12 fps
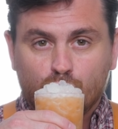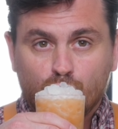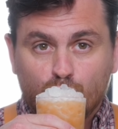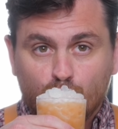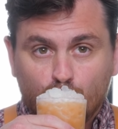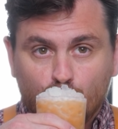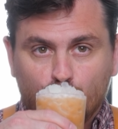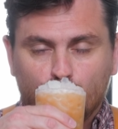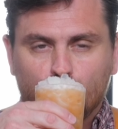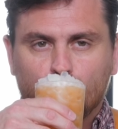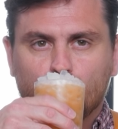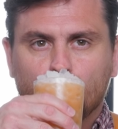
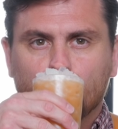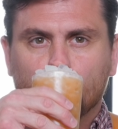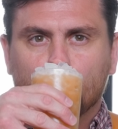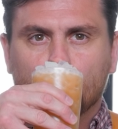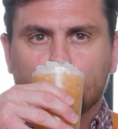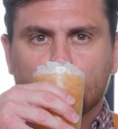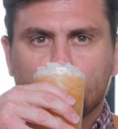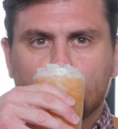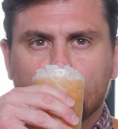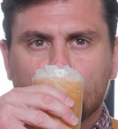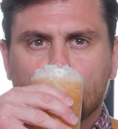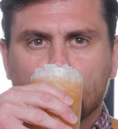
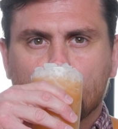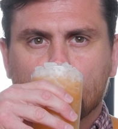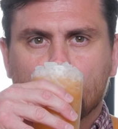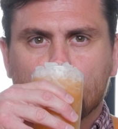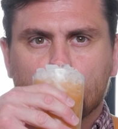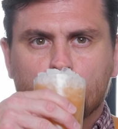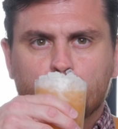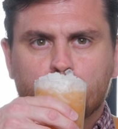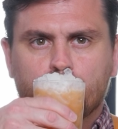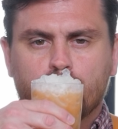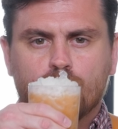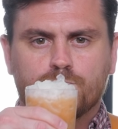
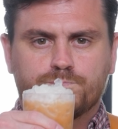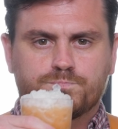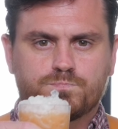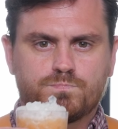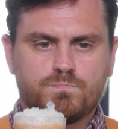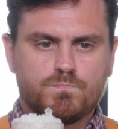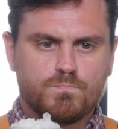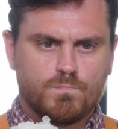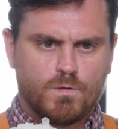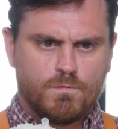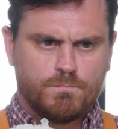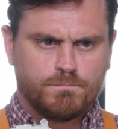
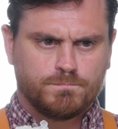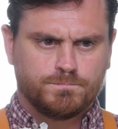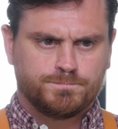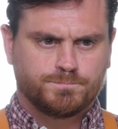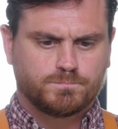[no speech]